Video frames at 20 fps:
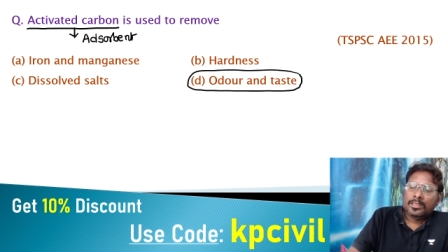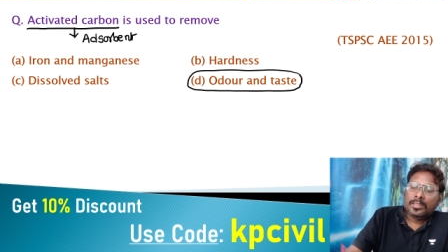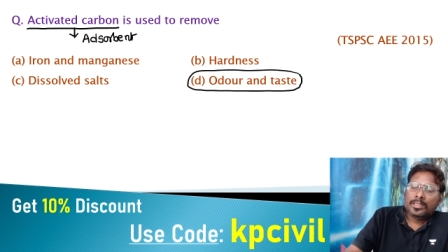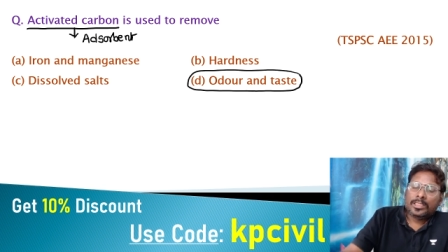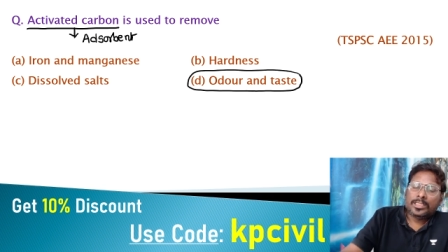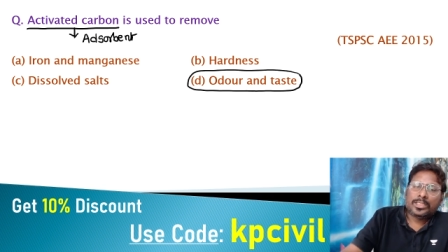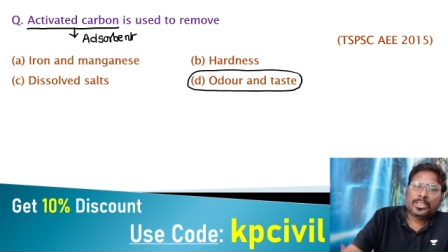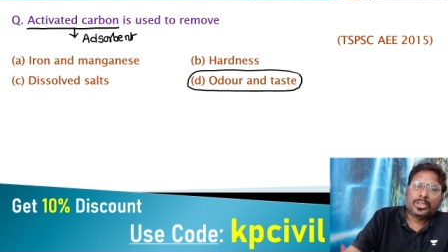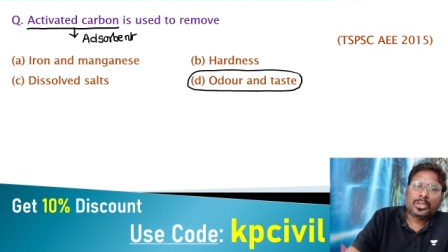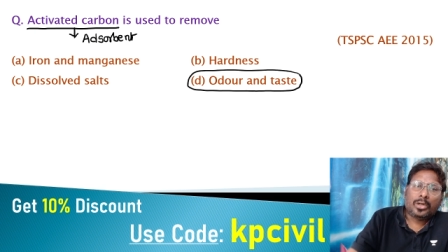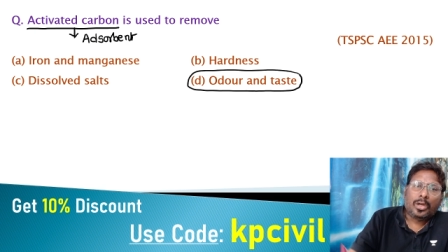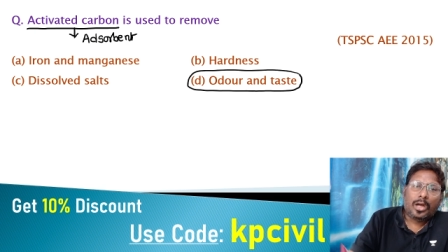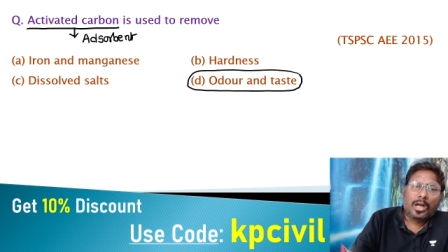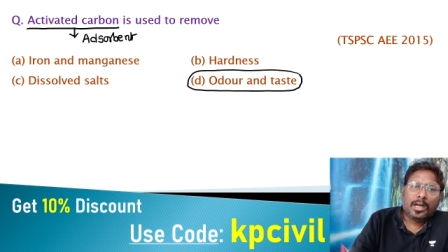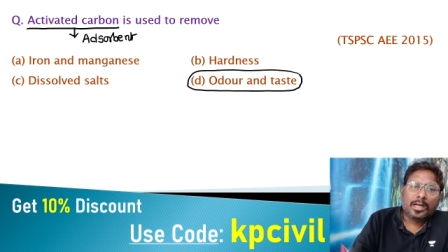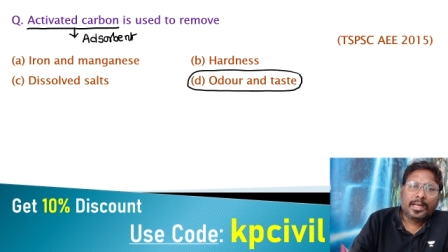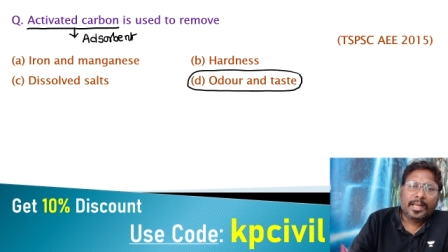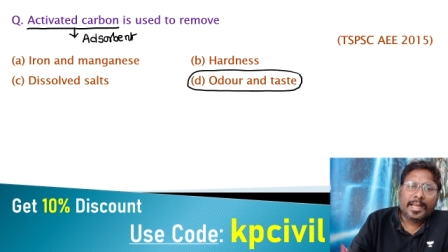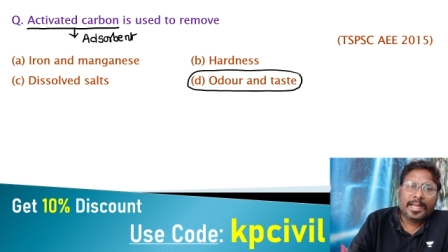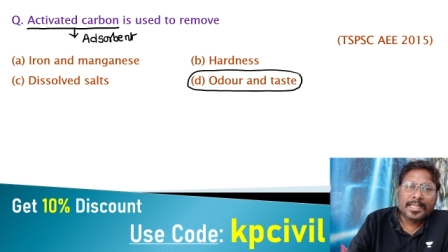The
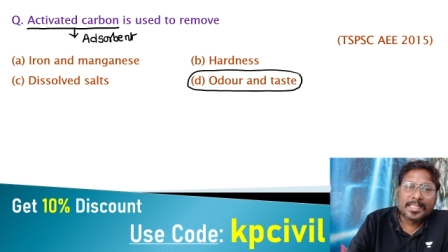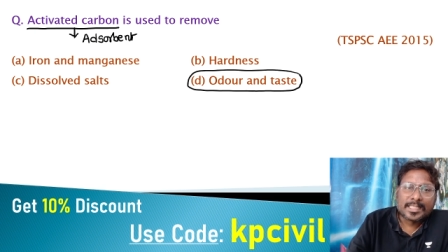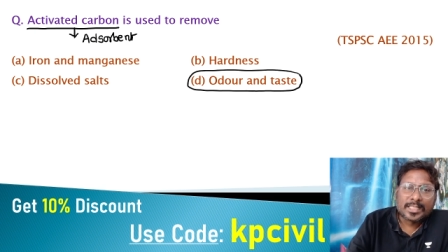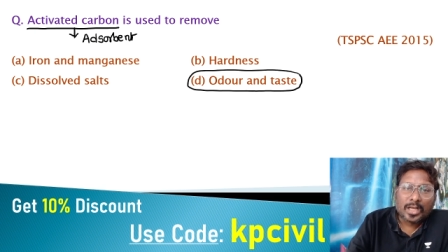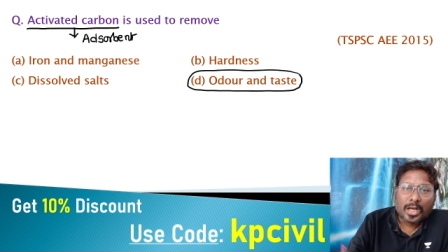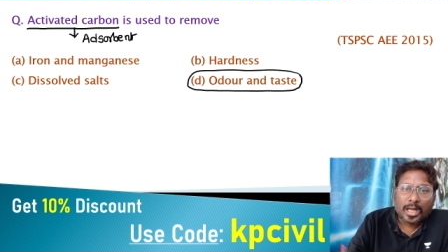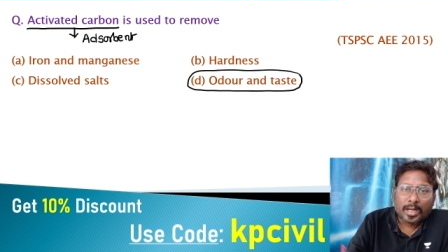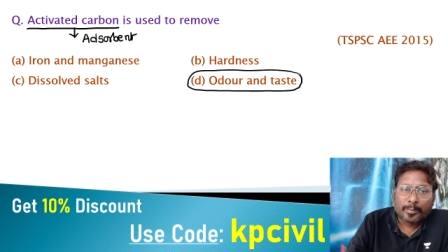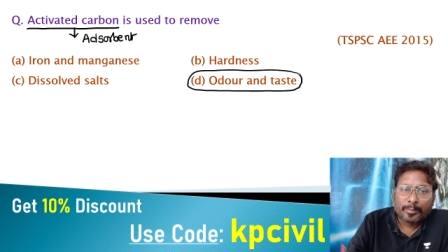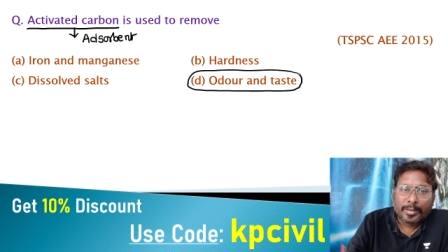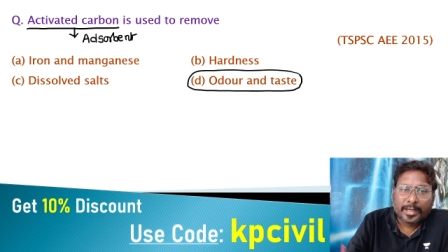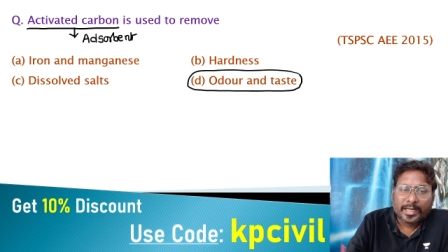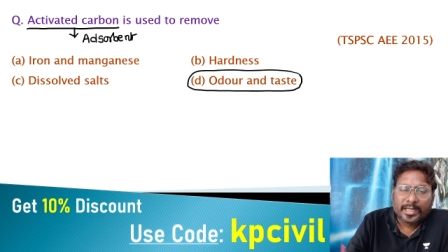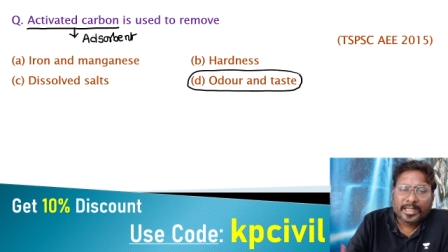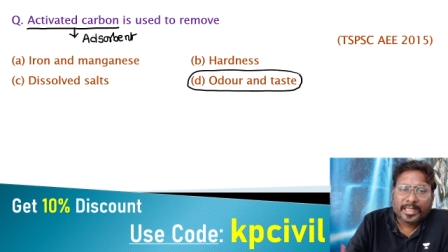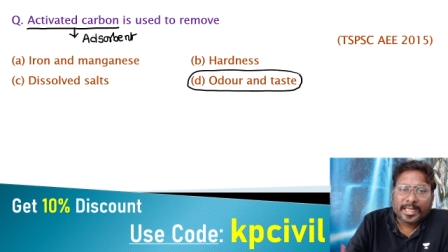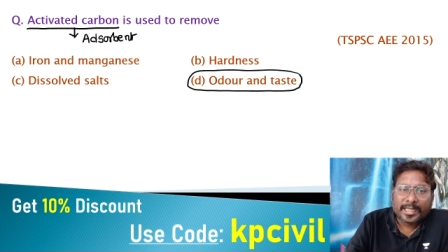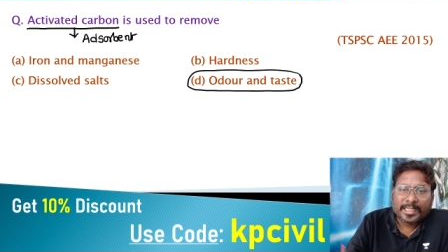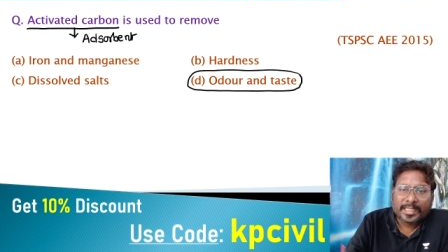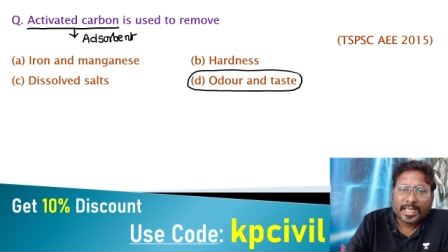strong
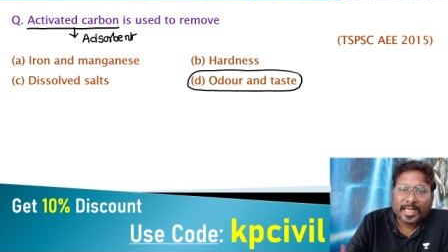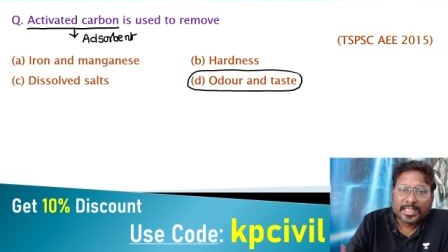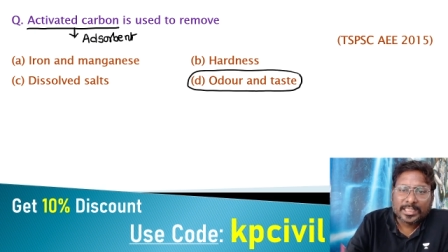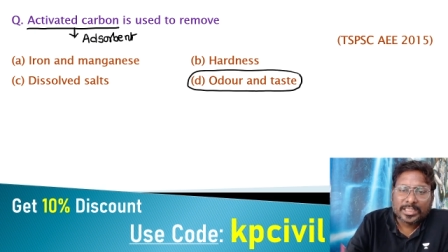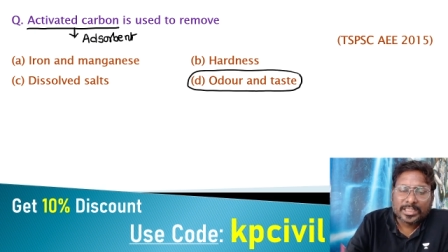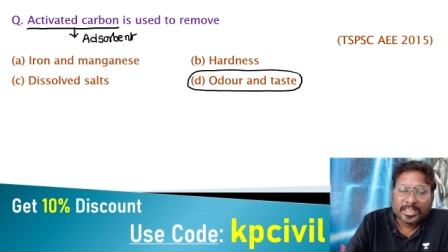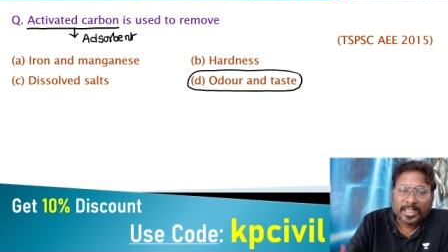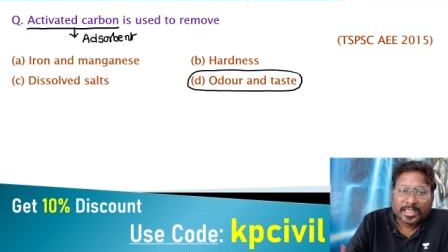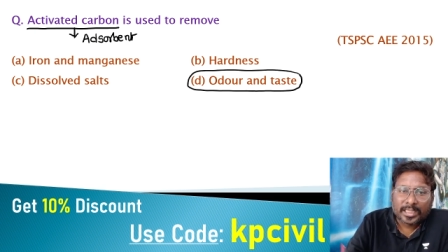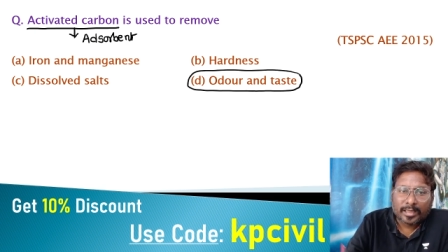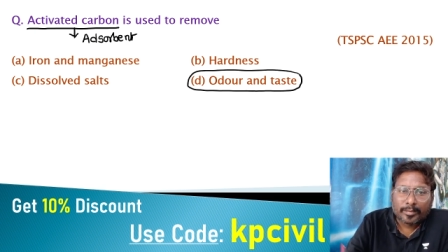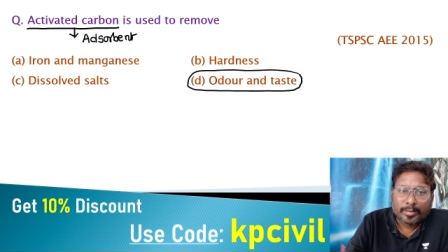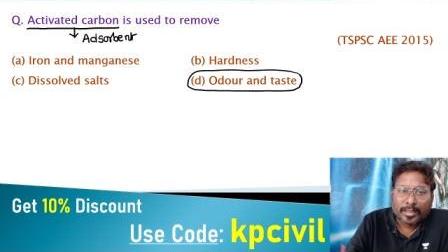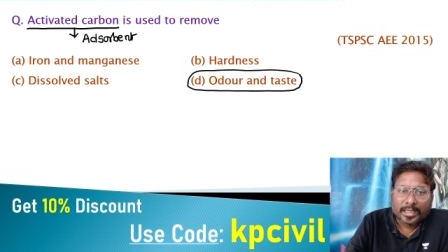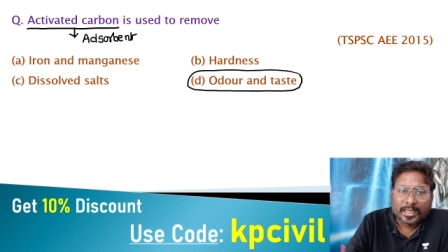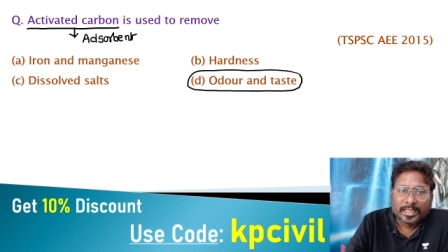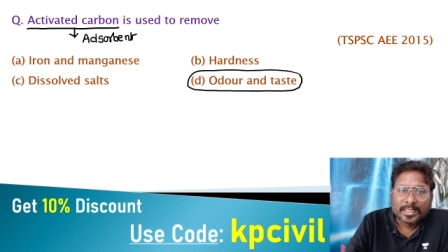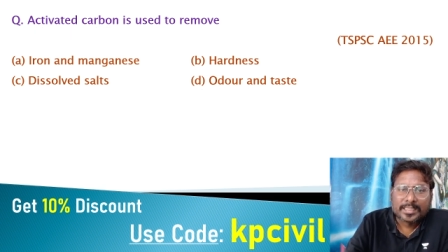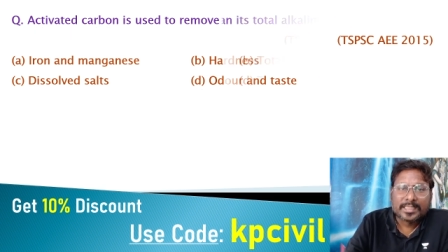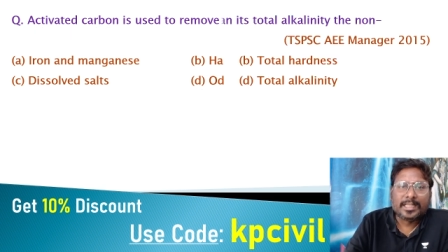adsorbent, attach the
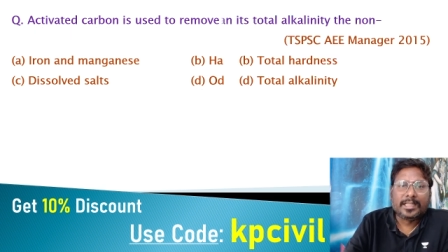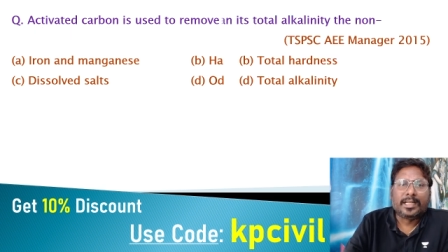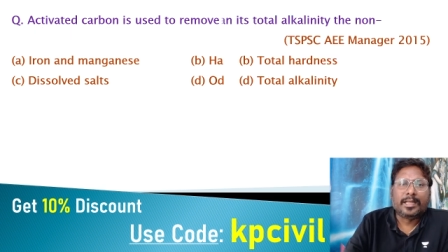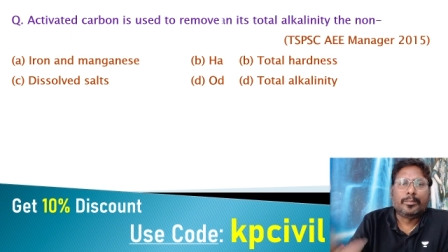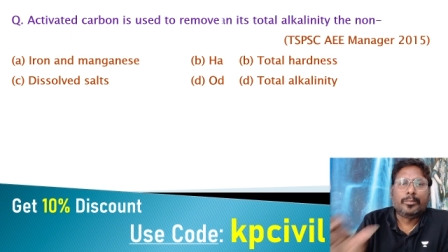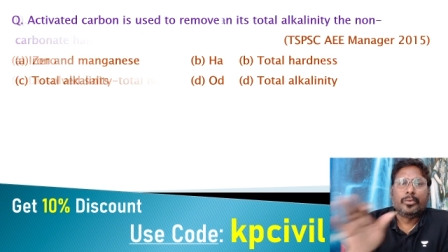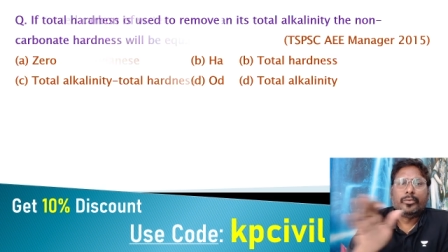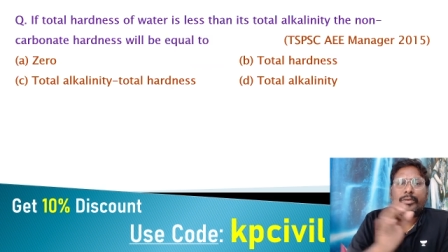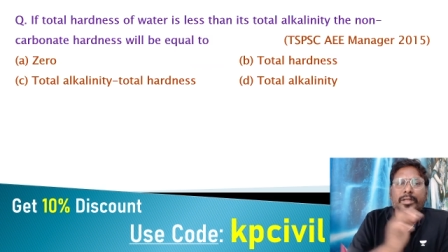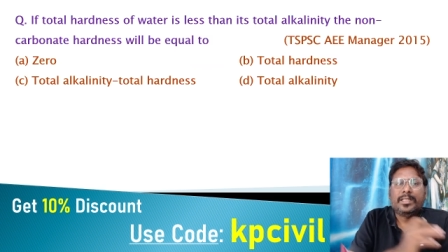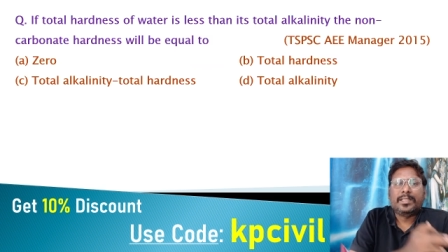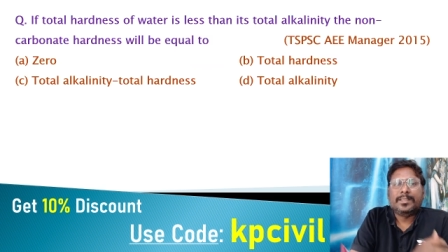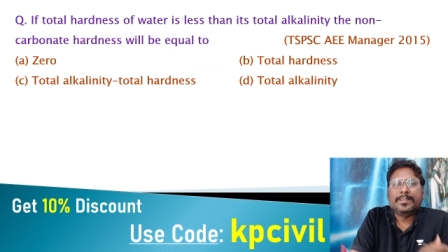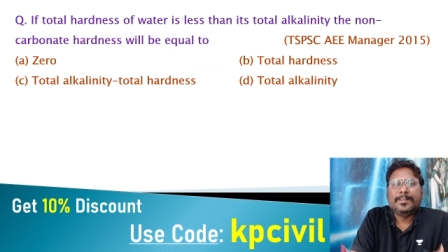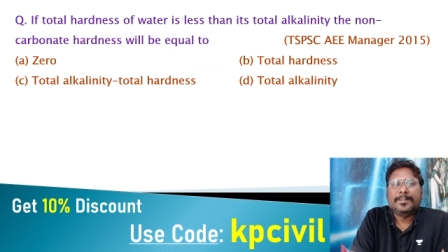chemicals and remove it.